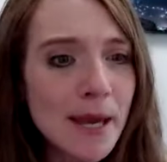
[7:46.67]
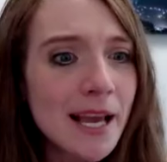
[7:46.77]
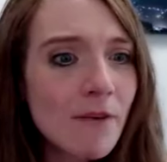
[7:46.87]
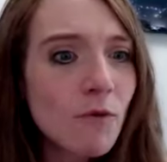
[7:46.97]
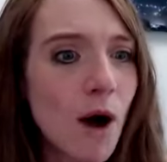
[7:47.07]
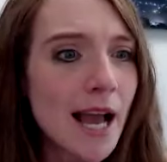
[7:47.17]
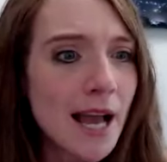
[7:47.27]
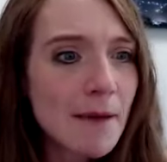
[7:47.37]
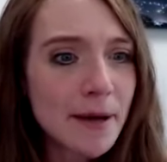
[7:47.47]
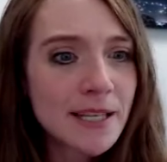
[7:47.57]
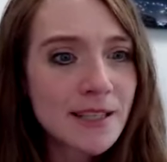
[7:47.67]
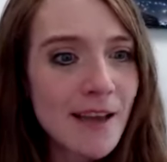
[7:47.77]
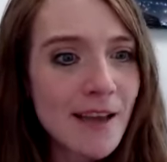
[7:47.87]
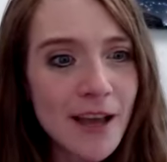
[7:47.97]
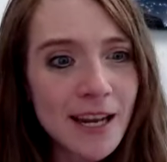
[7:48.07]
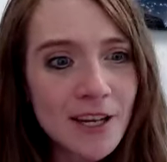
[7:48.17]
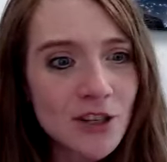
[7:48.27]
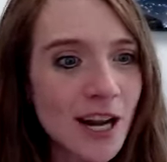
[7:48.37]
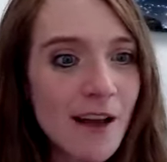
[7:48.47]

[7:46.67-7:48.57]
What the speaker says: peek of why I picked LifeVantage,